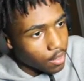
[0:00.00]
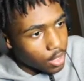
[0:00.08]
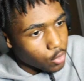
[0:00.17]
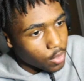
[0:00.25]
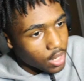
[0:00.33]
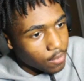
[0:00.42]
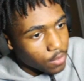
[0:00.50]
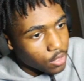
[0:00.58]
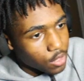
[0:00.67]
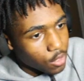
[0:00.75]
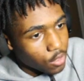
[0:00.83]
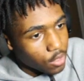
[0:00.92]
Do I have to
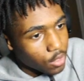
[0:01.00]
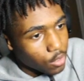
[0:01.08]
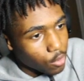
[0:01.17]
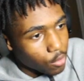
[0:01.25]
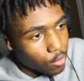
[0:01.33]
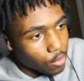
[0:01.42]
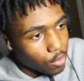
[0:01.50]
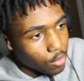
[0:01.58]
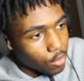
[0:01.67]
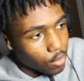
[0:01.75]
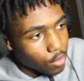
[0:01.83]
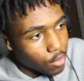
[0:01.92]
search this whole?
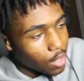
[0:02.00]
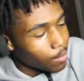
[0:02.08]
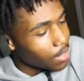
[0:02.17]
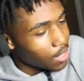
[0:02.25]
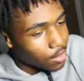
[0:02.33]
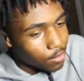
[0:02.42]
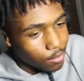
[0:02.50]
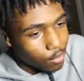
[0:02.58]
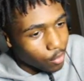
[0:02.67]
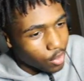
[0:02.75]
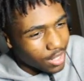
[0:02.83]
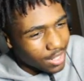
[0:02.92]
I'm not.
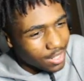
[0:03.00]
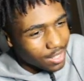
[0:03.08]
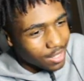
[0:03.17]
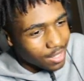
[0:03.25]
What?